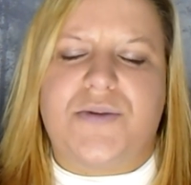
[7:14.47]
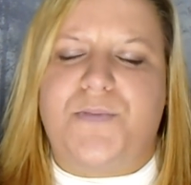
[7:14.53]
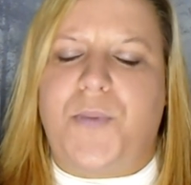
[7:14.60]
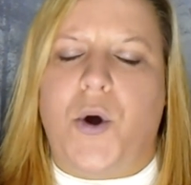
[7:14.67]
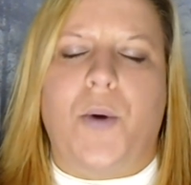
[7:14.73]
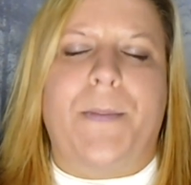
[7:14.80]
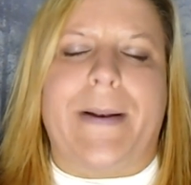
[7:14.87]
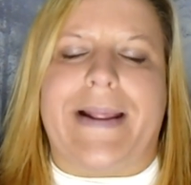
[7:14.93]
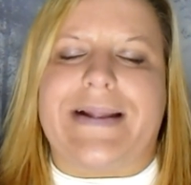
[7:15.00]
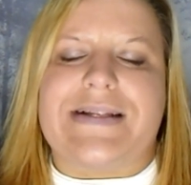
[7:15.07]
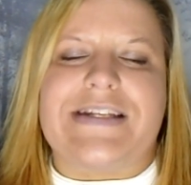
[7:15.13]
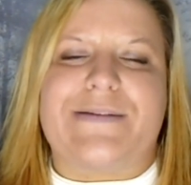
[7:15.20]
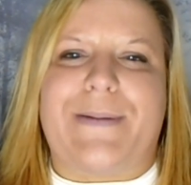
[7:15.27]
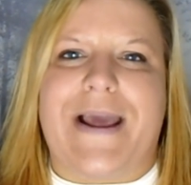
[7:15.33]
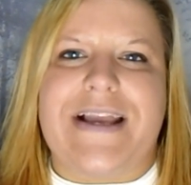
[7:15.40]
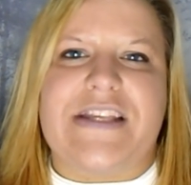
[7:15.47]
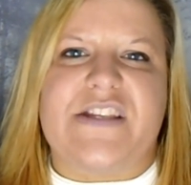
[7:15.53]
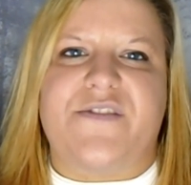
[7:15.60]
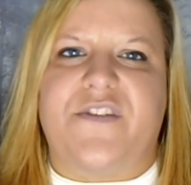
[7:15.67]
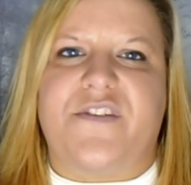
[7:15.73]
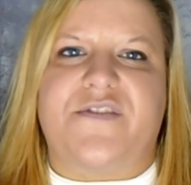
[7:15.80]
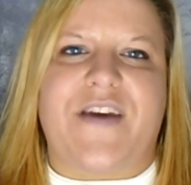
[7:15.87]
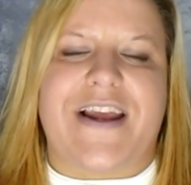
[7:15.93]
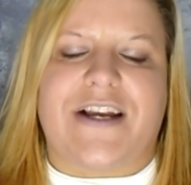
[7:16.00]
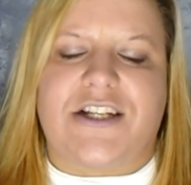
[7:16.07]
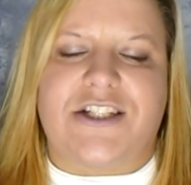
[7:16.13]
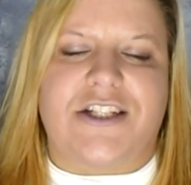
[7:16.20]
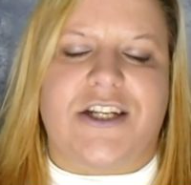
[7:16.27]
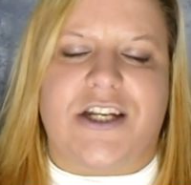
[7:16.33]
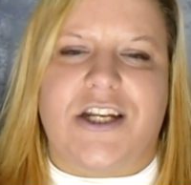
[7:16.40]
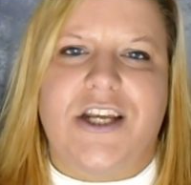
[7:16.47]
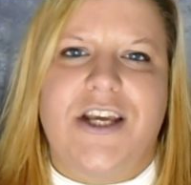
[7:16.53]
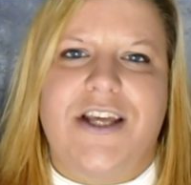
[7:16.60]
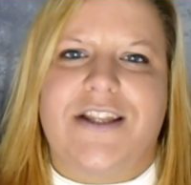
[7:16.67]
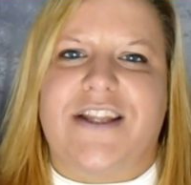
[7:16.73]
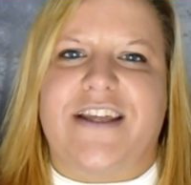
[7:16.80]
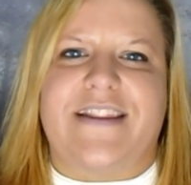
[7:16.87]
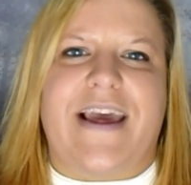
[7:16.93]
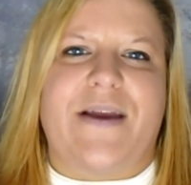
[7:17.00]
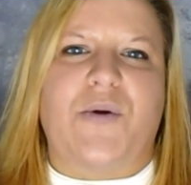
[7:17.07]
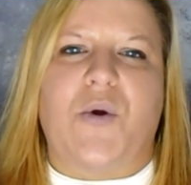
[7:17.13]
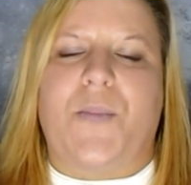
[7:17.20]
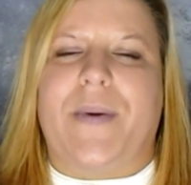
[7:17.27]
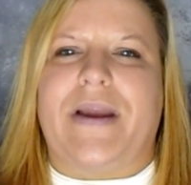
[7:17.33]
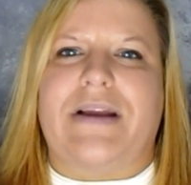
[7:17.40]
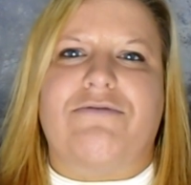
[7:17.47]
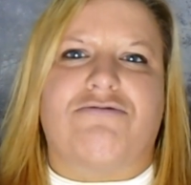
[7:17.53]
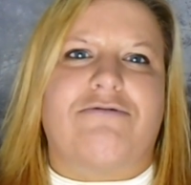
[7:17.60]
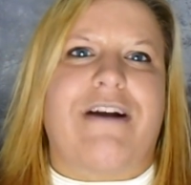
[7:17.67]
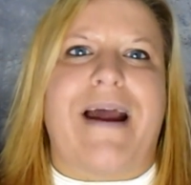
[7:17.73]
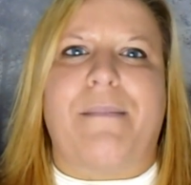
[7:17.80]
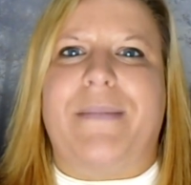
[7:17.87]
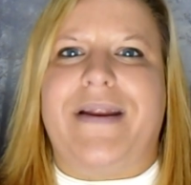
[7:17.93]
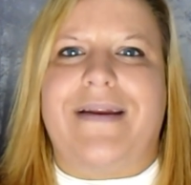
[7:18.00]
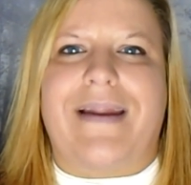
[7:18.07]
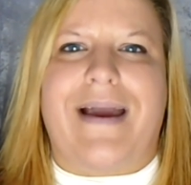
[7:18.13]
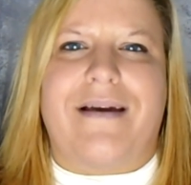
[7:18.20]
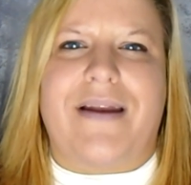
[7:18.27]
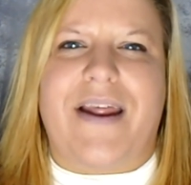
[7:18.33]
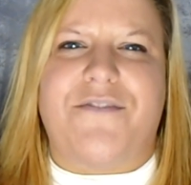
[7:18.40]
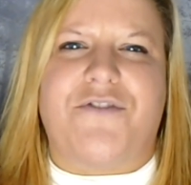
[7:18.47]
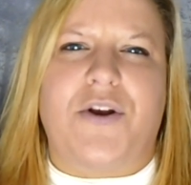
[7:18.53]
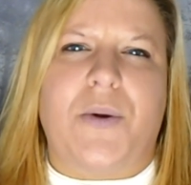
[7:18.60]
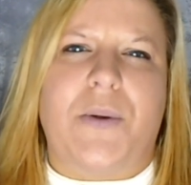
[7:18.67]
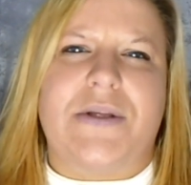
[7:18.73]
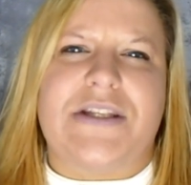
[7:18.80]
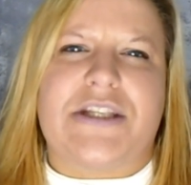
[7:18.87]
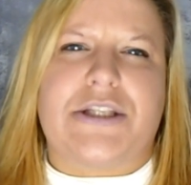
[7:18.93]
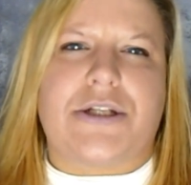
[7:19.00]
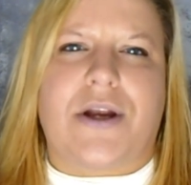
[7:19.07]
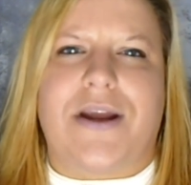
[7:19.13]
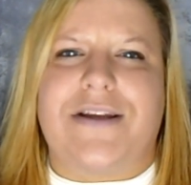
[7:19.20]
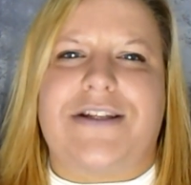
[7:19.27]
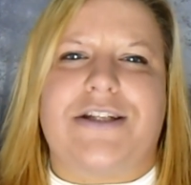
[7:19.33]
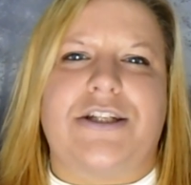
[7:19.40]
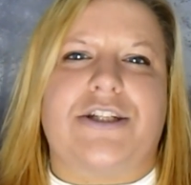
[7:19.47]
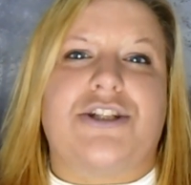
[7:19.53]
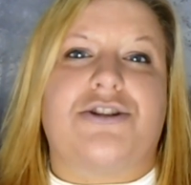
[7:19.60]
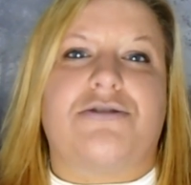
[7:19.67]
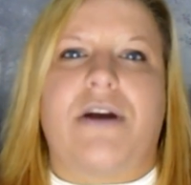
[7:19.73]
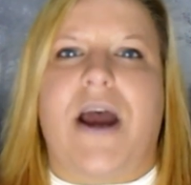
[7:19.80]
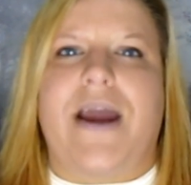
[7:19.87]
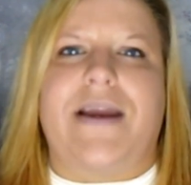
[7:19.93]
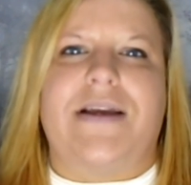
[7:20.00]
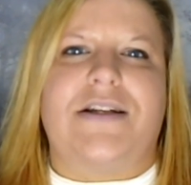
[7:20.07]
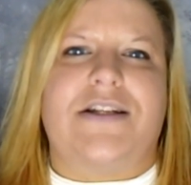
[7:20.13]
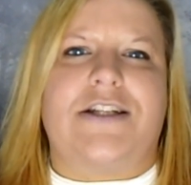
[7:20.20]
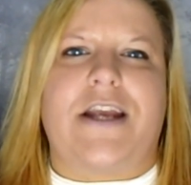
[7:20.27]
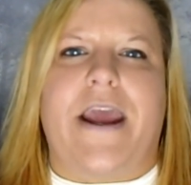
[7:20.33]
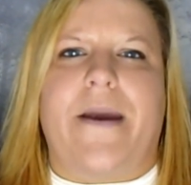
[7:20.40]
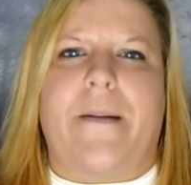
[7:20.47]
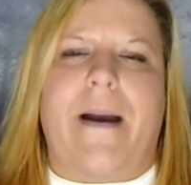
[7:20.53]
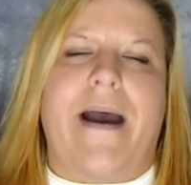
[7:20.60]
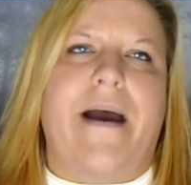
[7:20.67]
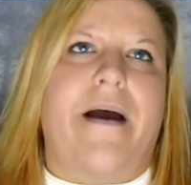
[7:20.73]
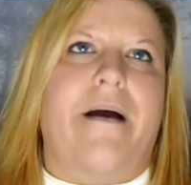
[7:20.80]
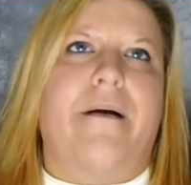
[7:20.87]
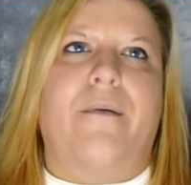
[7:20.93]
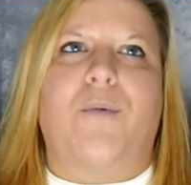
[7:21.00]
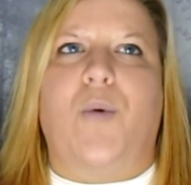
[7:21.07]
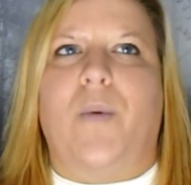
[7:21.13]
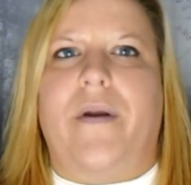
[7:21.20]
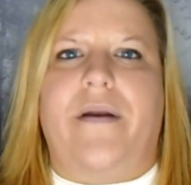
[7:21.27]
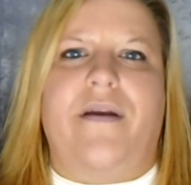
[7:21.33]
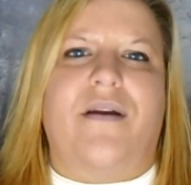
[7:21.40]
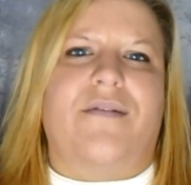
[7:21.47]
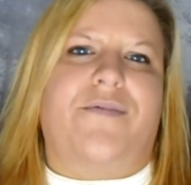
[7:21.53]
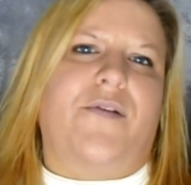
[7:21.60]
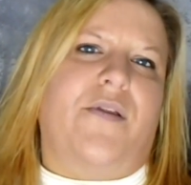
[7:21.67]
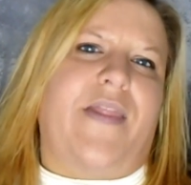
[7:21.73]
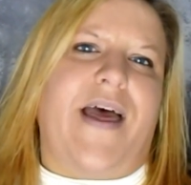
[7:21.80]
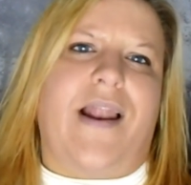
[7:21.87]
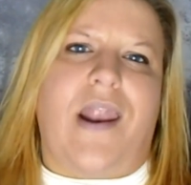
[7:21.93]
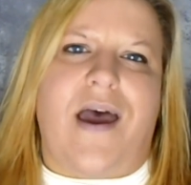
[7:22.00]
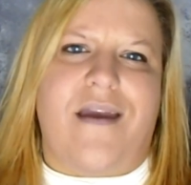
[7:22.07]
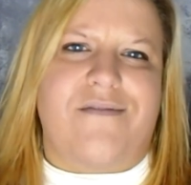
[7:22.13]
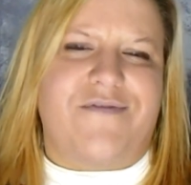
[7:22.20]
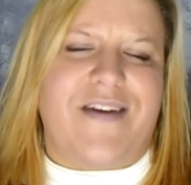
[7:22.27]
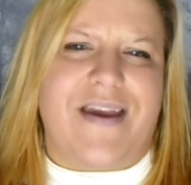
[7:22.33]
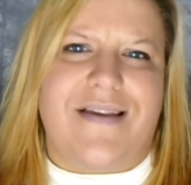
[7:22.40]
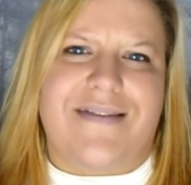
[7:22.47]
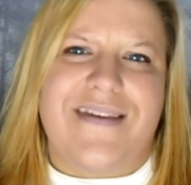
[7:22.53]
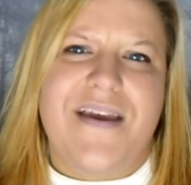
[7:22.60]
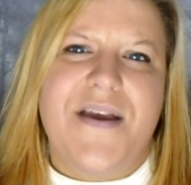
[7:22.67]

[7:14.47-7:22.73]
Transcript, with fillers: public displays of affection that they will be ramming down everyone's throats to try and show how wonderful their life is